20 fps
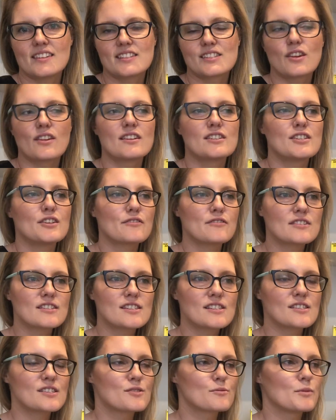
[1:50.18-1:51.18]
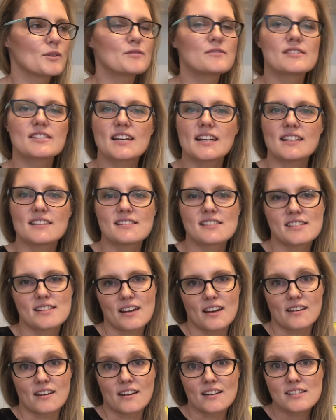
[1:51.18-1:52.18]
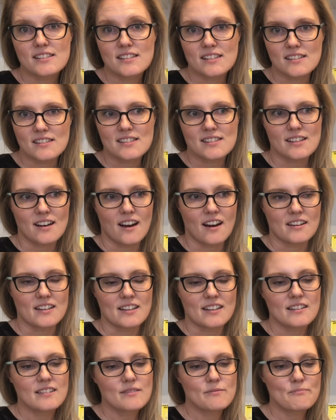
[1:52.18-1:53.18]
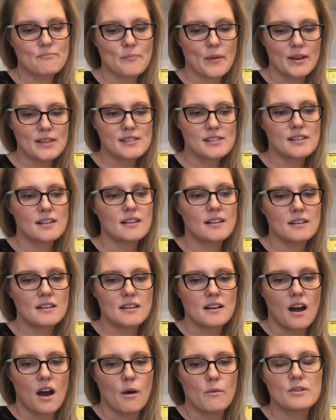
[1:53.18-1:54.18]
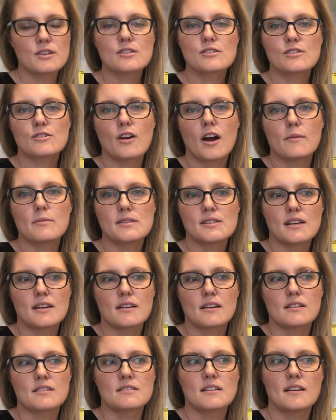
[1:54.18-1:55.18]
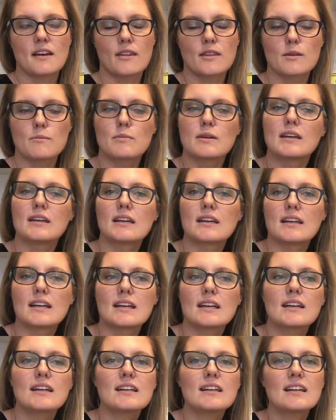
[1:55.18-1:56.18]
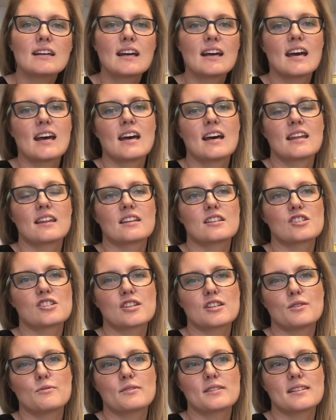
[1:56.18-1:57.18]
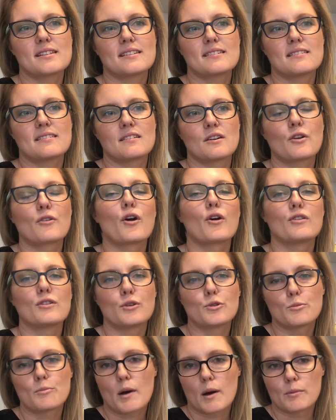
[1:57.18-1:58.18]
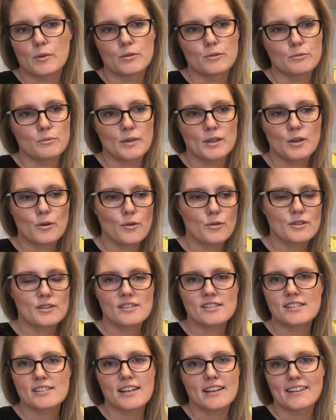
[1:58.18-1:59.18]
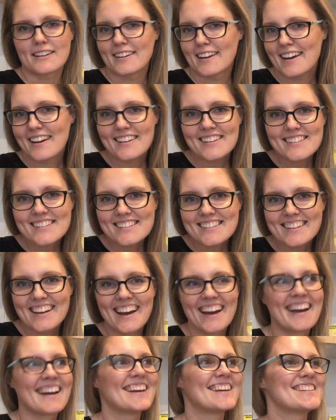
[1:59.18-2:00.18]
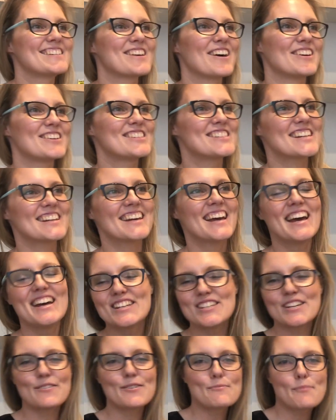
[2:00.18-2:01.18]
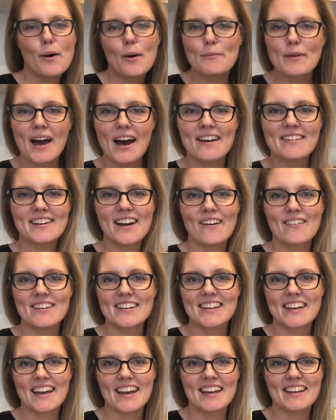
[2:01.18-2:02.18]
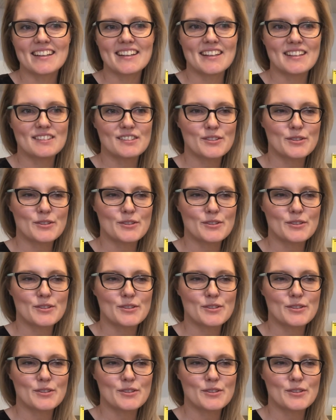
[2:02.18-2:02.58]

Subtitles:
So the differences we've seen in Sienna since starting, basically I would describe Sienna at the beginning that she was in her own little bubble. We called it Sienna Land. So she would pop out now and again and